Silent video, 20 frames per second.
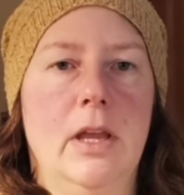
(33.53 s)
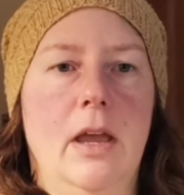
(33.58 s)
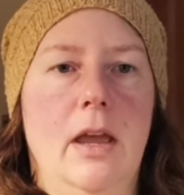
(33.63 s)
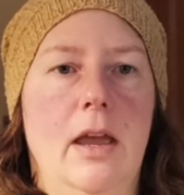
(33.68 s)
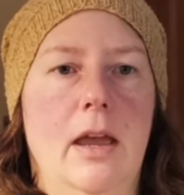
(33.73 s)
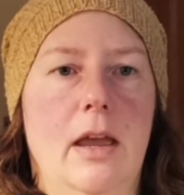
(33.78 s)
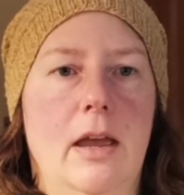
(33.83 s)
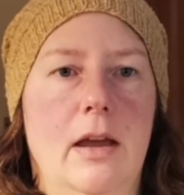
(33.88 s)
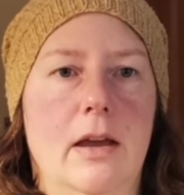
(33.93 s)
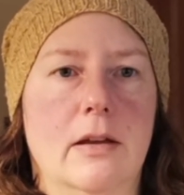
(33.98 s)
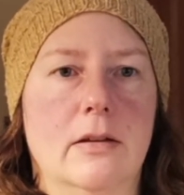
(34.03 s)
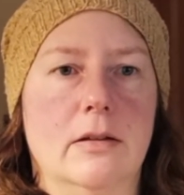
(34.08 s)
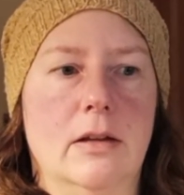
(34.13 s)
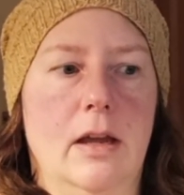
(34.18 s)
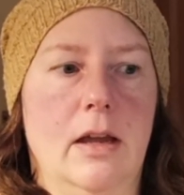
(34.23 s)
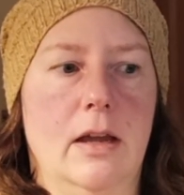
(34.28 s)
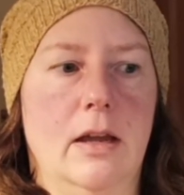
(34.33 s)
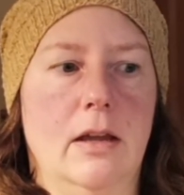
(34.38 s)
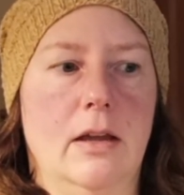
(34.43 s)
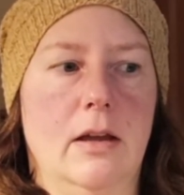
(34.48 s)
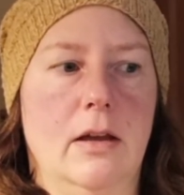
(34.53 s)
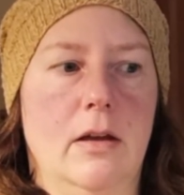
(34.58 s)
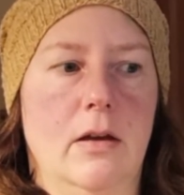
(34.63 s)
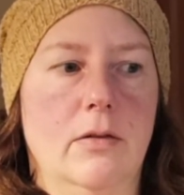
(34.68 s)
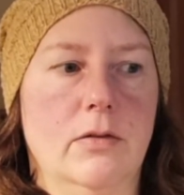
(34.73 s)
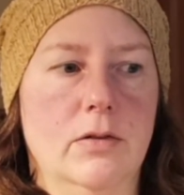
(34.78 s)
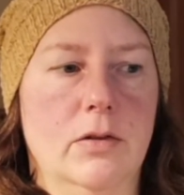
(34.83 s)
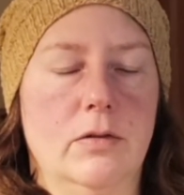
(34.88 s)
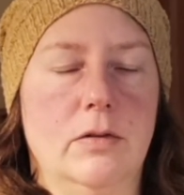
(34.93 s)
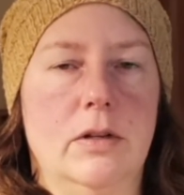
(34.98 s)
and I
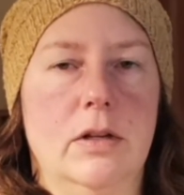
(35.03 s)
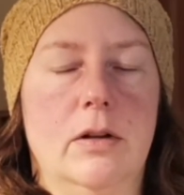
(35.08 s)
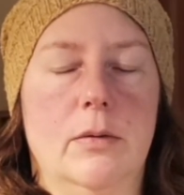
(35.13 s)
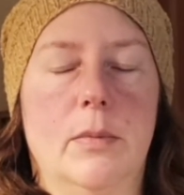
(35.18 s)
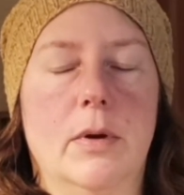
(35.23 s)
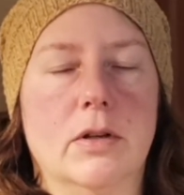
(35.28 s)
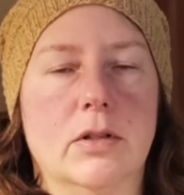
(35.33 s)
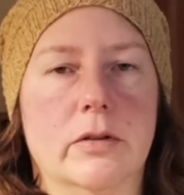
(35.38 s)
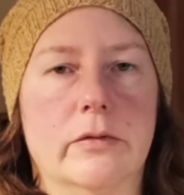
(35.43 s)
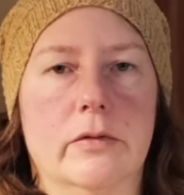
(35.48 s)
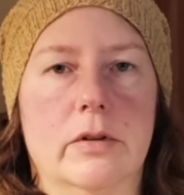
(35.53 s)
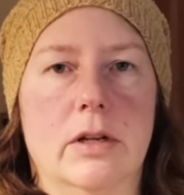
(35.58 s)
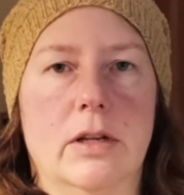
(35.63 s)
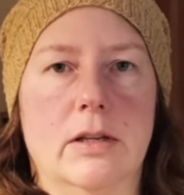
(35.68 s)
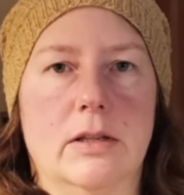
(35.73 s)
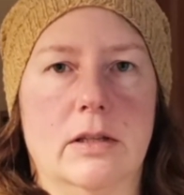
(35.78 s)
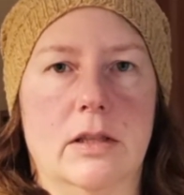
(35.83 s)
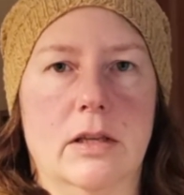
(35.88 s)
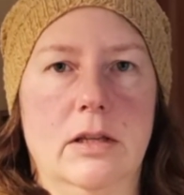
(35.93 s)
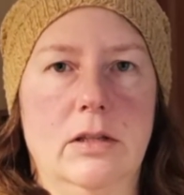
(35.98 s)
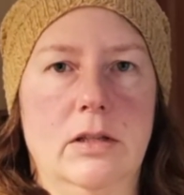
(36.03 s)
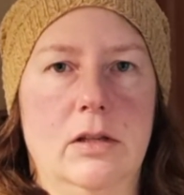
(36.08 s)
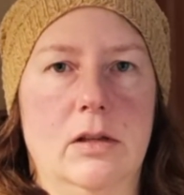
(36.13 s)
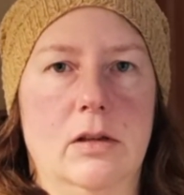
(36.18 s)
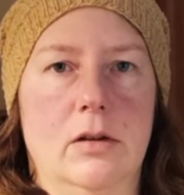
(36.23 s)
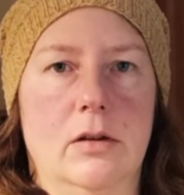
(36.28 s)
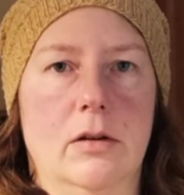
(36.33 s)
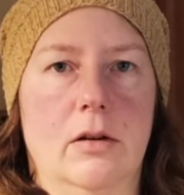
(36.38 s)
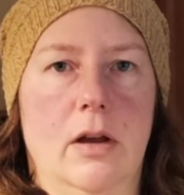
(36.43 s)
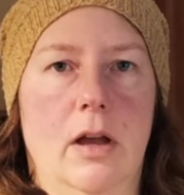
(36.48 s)
also did a bunch of readings this
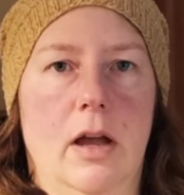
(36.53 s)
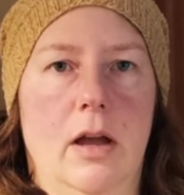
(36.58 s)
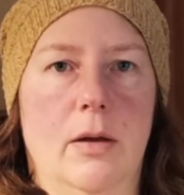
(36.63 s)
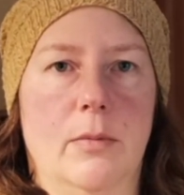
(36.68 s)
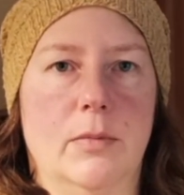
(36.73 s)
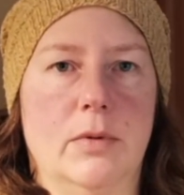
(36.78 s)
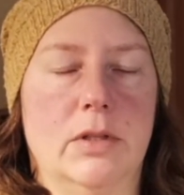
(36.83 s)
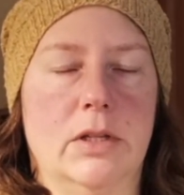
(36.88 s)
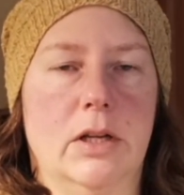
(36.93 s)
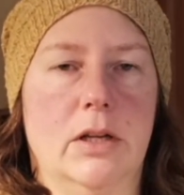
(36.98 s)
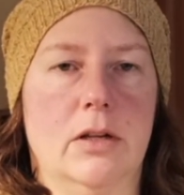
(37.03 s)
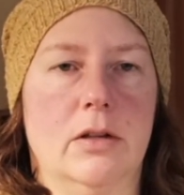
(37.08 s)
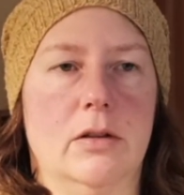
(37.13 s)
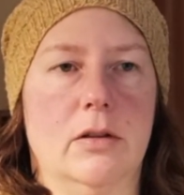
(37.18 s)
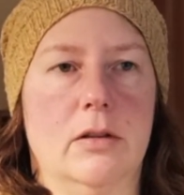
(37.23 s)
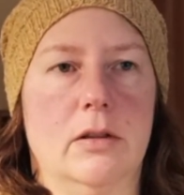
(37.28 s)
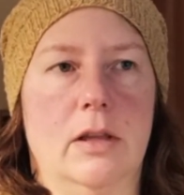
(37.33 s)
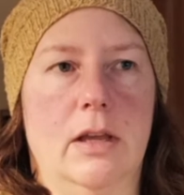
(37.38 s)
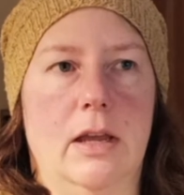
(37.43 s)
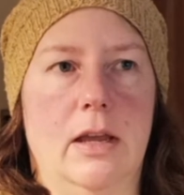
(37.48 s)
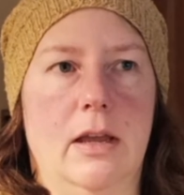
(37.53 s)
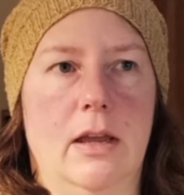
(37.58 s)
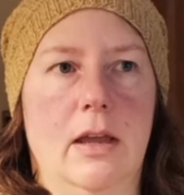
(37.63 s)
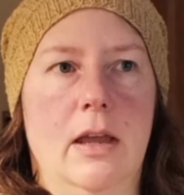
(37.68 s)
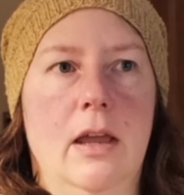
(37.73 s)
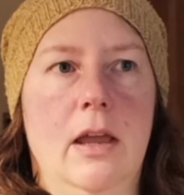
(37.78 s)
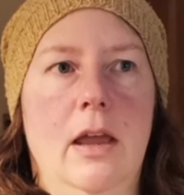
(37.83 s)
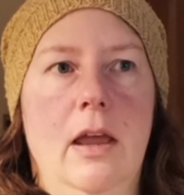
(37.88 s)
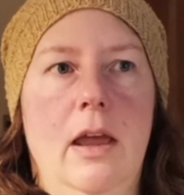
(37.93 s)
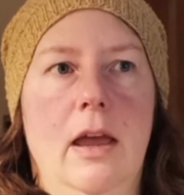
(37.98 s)
year, particularly
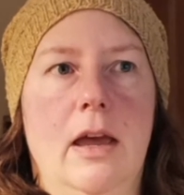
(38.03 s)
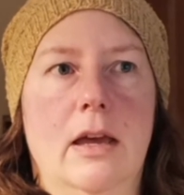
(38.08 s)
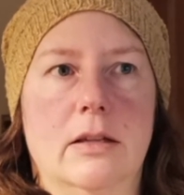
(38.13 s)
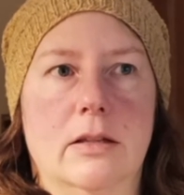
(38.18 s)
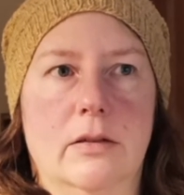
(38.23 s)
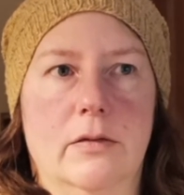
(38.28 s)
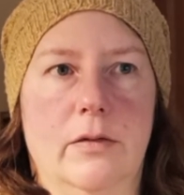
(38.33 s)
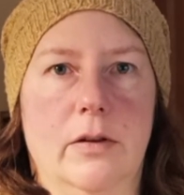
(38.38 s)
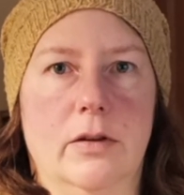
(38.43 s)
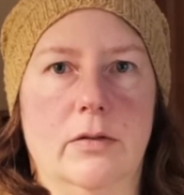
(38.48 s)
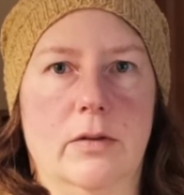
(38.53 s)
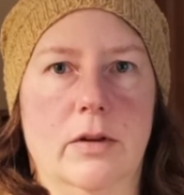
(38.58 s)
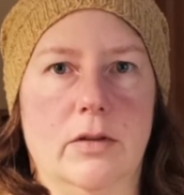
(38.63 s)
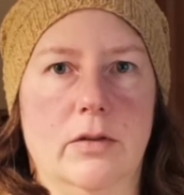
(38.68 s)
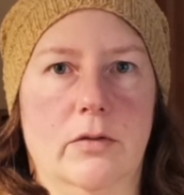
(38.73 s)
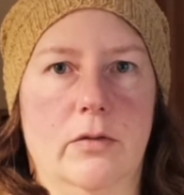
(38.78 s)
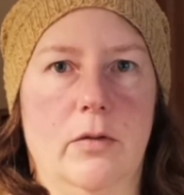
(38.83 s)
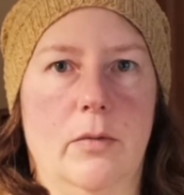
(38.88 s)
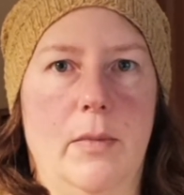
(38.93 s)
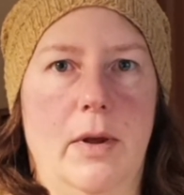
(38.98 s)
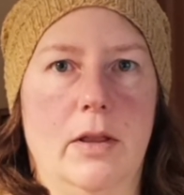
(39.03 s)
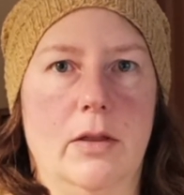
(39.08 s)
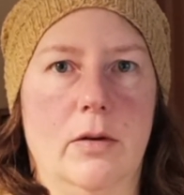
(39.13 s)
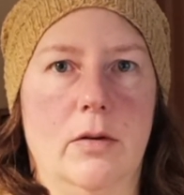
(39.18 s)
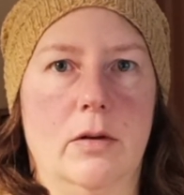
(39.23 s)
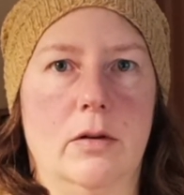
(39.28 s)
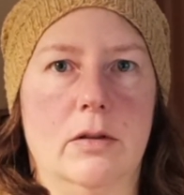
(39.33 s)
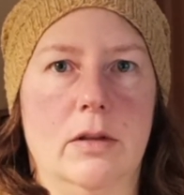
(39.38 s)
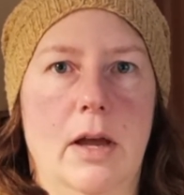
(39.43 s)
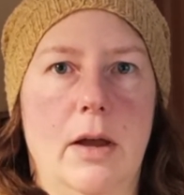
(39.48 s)
as a fundraiser for my
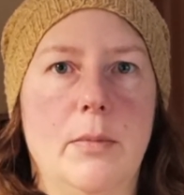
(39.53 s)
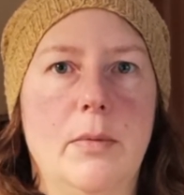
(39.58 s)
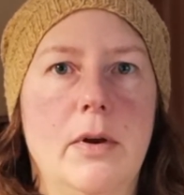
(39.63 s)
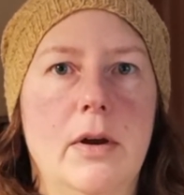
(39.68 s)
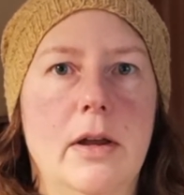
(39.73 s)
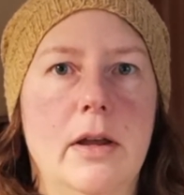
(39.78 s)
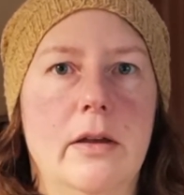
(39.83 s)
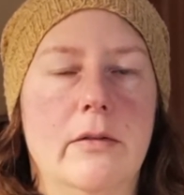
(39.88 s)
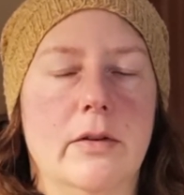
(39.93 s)
local library.